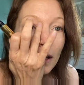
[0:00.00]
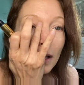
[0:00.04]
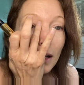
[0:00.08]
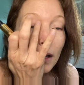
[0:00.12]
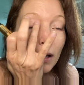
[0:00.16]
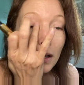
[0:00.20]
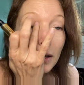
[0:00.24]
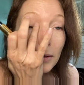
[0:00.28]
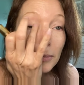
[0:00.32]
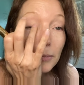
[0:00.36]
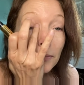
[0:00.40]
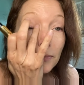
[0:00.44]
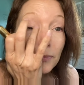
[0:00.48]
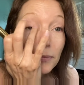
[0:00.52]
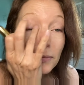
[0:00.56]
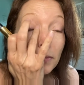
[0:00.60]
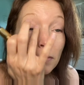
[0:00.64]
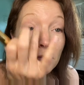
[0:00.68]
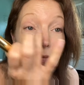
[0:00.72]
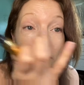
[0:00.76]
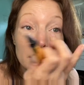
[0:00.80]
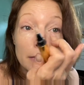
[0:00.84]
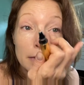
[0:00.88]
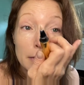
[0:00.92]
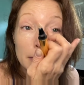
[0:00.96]
Um,
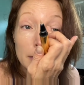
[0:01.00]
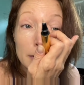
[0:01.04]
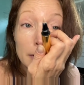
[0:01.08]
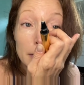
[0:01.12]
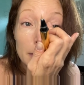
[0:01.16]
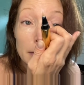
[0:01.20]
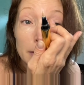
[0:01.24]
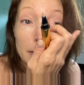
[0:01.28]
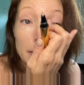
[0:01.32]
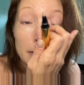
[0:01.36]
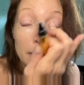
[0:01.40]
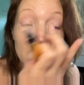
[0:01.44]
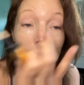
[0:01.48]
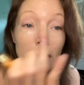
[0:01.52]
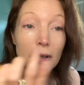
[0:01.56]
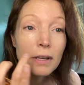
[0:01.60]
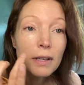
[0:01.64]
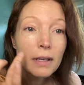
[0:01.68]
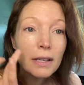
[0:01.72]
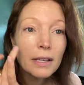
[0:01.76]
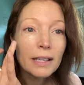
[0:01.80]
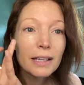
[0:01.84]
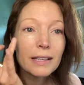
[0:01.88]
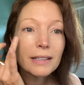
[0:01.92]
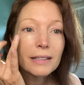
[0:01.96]

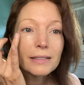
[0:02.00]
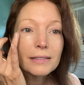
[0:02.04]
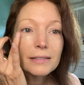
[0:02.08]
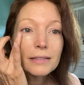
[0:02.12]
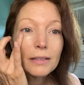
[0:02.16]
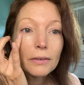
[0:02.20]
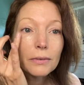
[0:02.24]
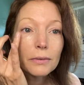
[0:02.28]
it is